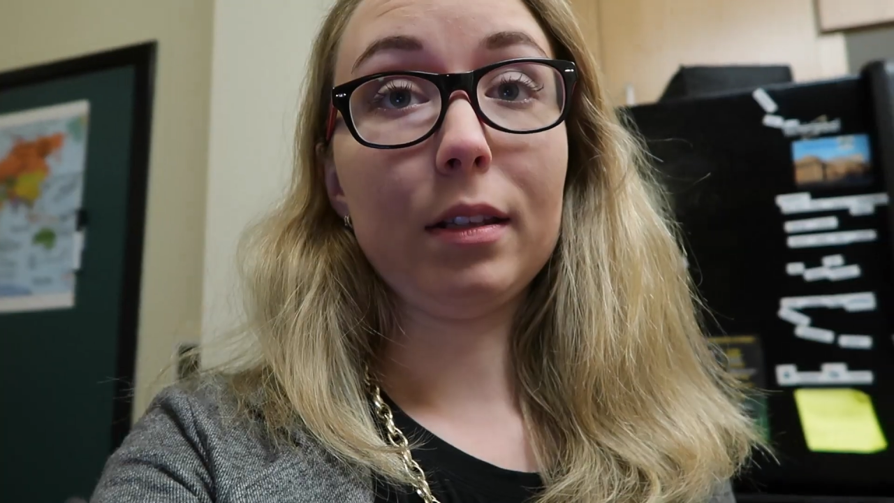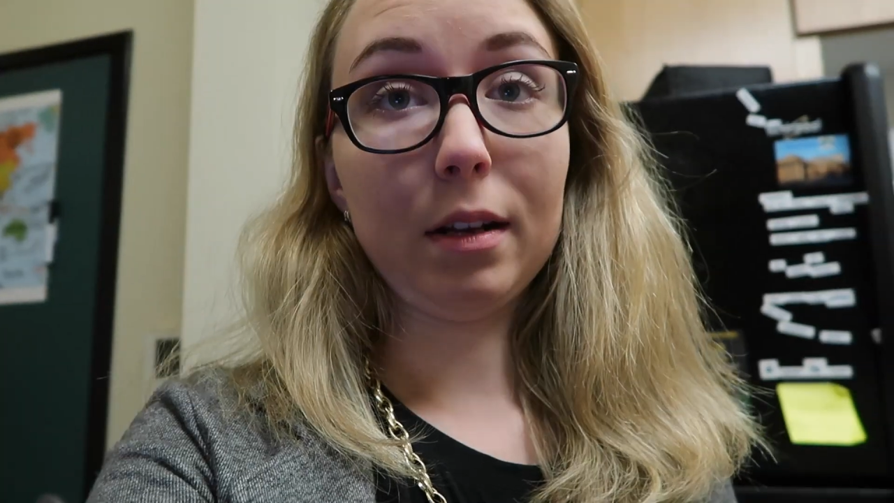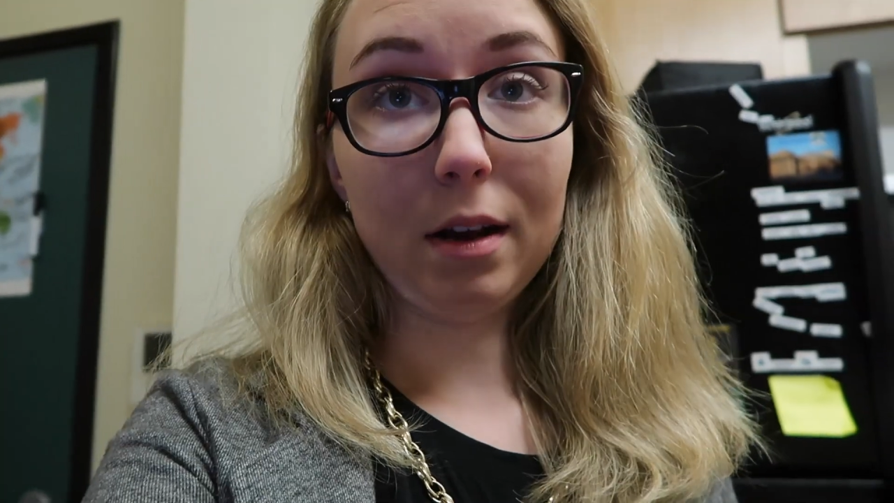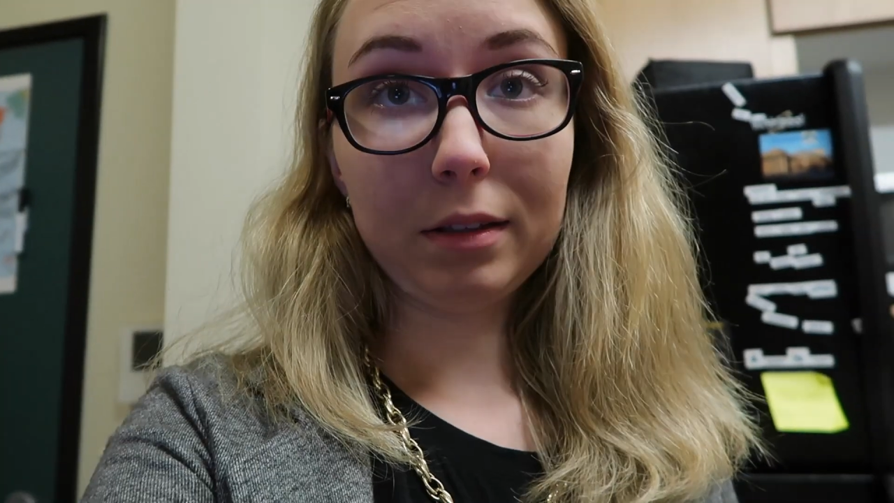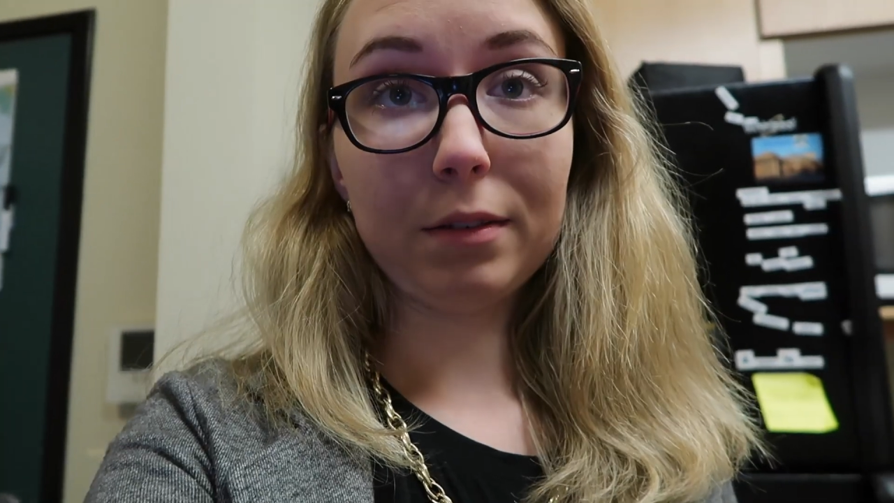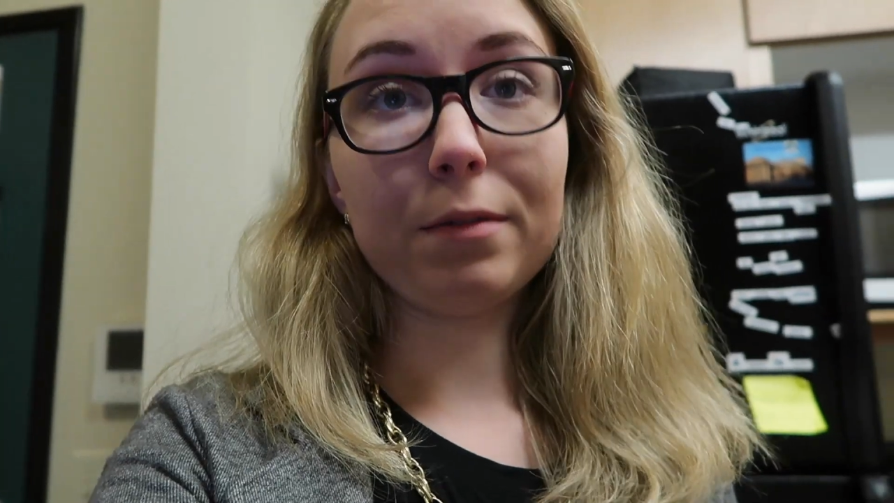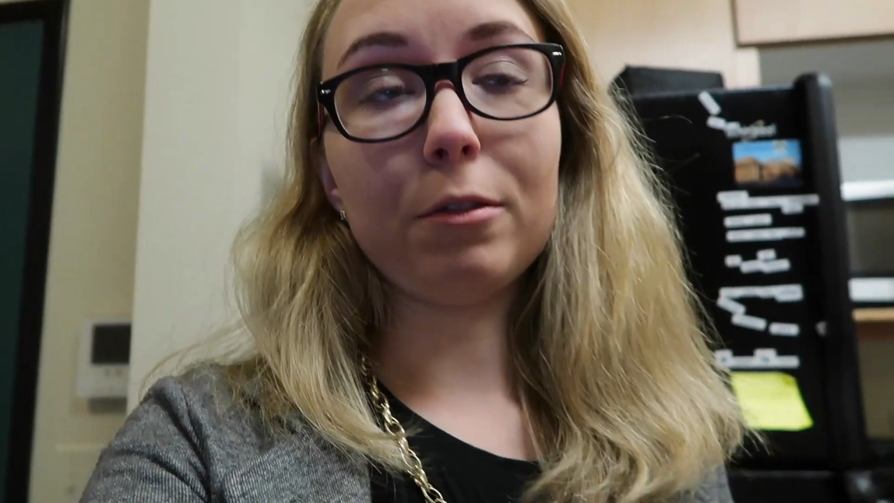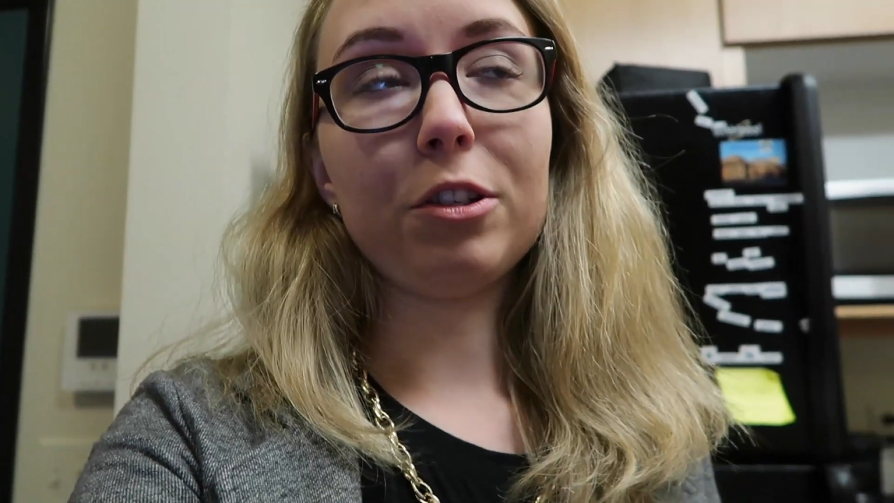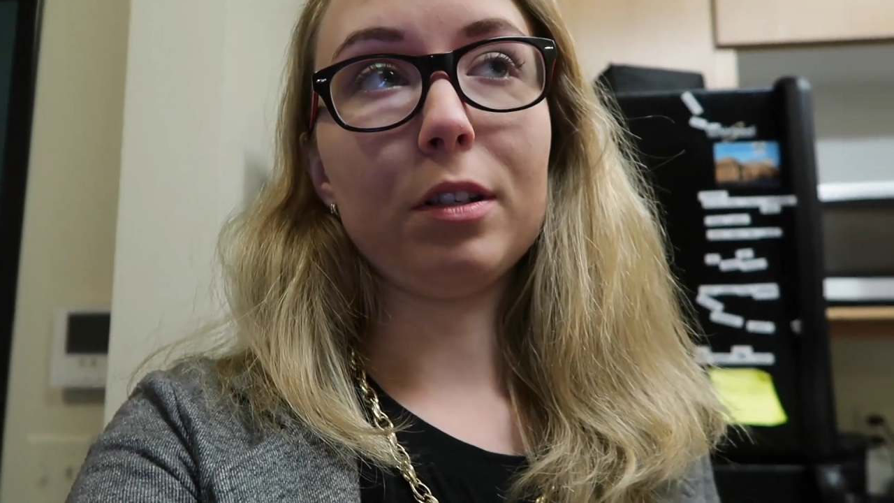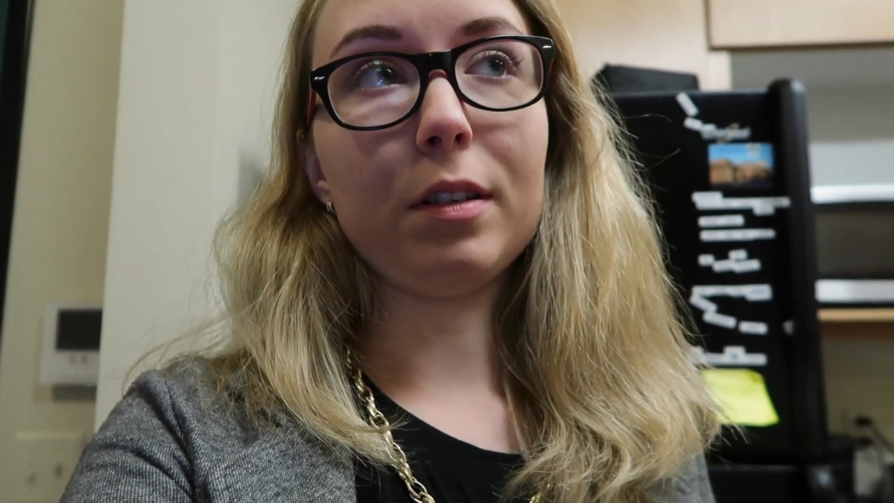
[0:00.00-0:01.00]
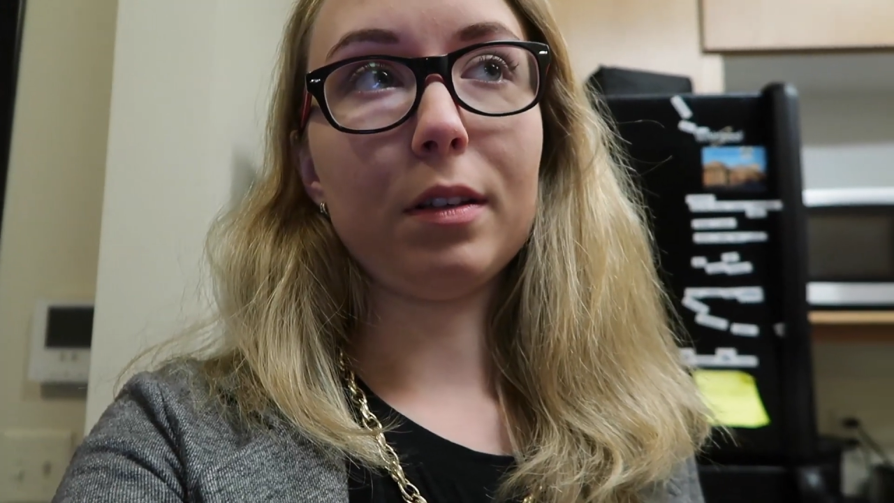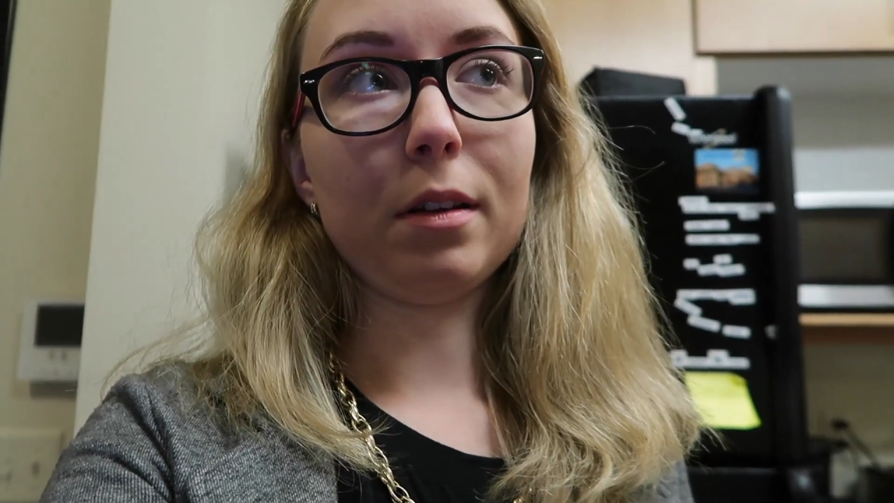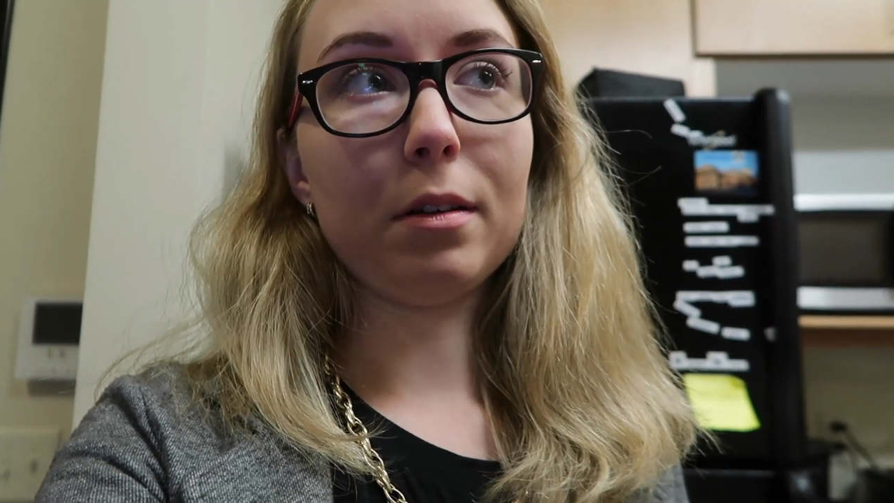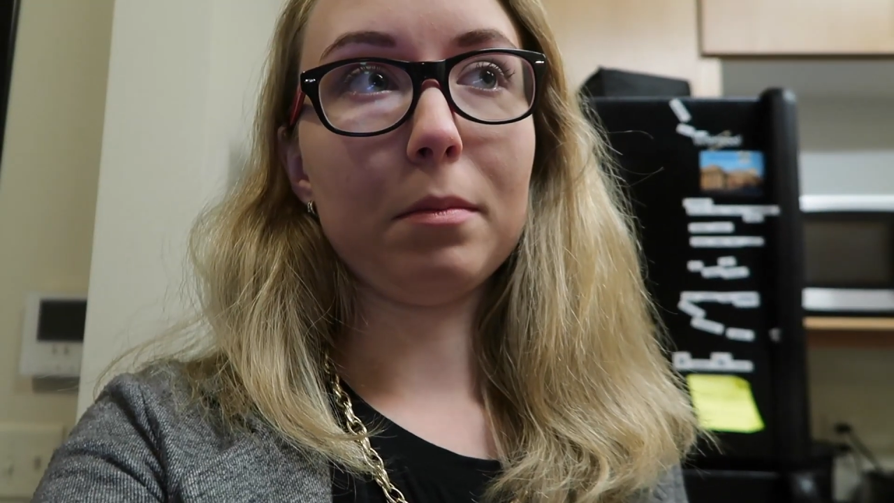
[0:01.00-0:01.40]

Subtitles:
in Saratov, which is